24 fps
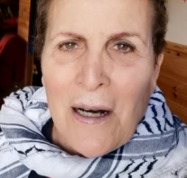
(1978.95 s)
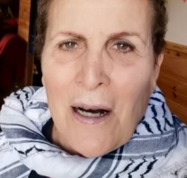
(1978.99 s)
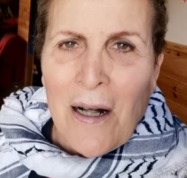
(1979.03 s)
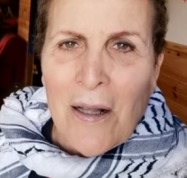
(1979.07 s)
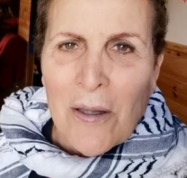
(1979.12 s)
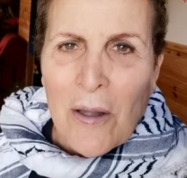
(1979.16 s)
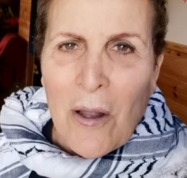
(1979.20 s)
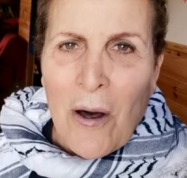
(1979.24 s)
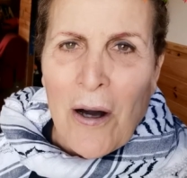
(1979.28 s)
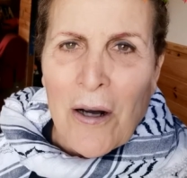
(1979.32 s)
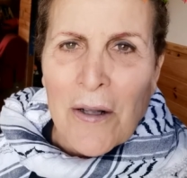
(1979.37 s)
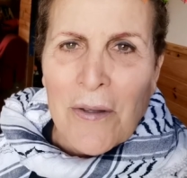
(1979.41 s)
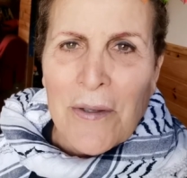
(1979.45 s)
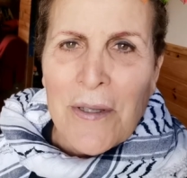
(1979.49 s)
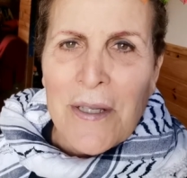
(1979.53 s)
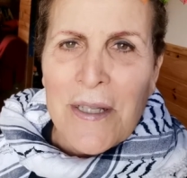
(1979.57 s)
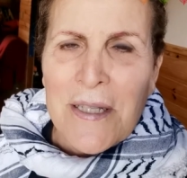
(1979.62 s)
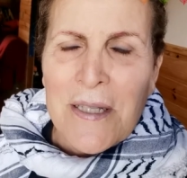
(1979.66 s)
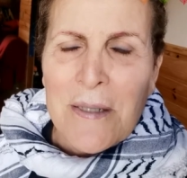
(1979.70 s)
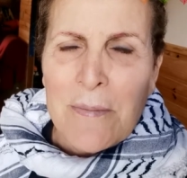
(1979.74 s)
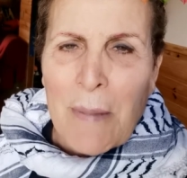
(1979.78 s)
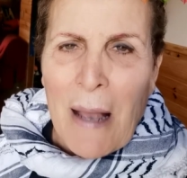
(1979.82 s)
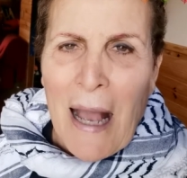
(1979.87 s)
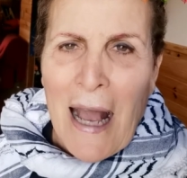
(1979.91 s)
along
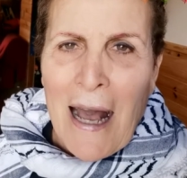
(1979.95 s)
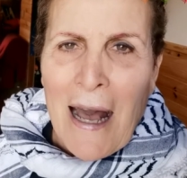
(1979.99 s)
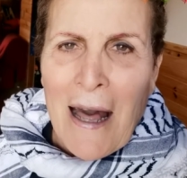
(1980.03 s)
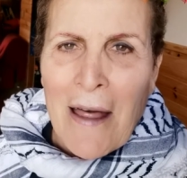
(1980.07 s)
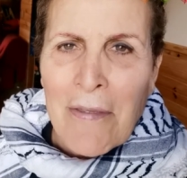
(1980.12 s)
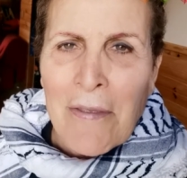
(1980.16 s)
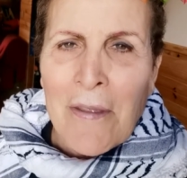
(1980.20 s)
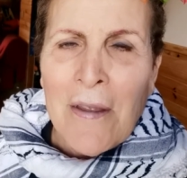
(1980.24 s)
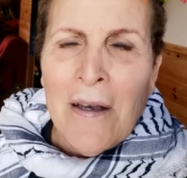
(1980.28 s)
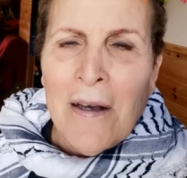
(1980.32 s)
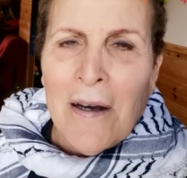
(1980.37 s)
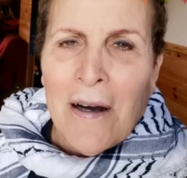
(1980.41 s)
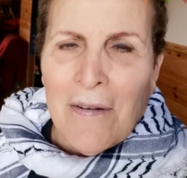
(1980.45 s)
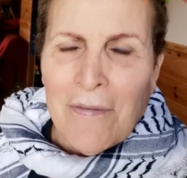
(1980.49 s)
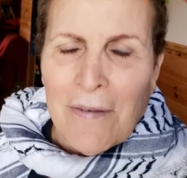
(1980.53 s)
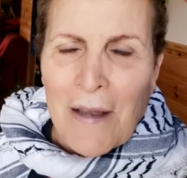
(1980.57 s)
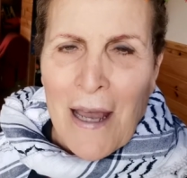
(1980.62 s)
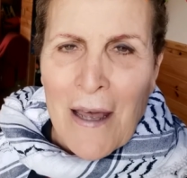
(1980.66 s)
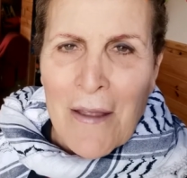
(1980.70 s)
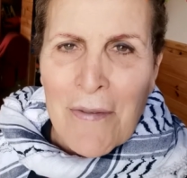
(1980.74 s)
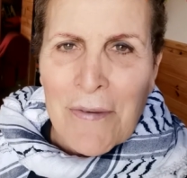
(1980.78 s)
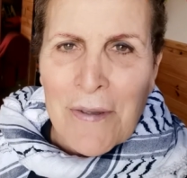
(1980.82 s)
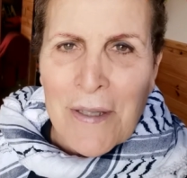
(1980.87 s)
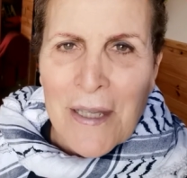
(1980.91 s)
this path of
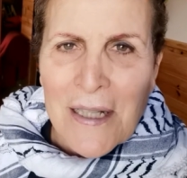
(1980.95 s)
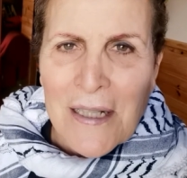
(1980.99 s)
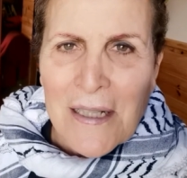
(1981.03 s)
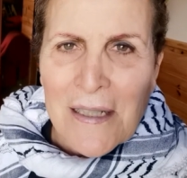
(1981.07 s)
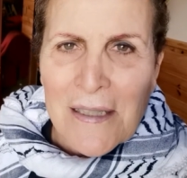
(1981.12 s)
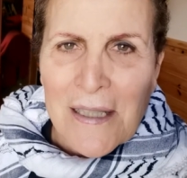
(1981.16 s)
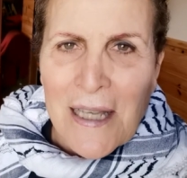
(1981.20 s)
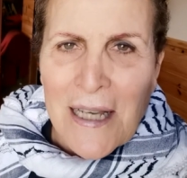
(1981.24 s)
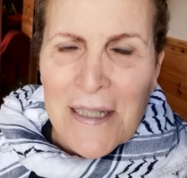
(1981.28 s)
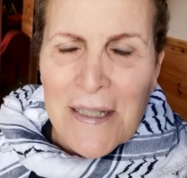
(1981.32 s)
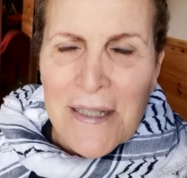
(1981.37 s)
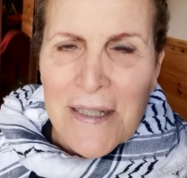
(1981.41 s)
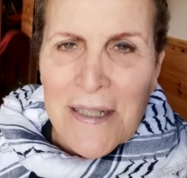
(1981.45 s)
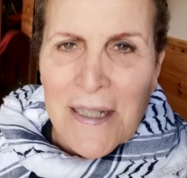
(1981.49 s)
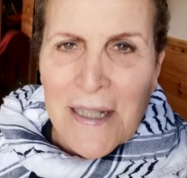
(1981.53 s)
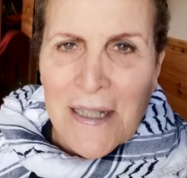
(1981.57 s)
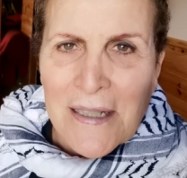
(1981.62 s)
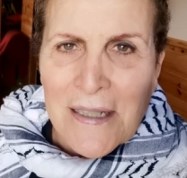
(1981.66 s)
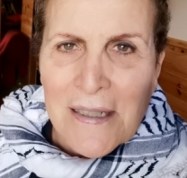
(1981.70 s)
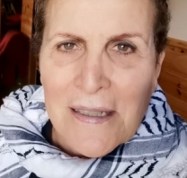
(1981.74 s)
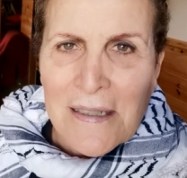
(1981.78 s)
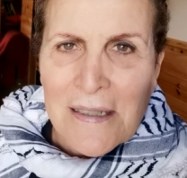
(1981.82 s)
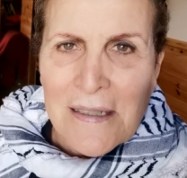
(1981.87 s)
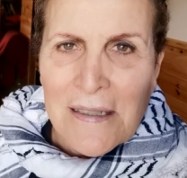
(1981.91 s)
ethnic
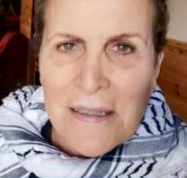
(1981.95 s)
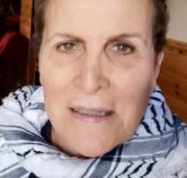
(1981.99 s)
cleansing.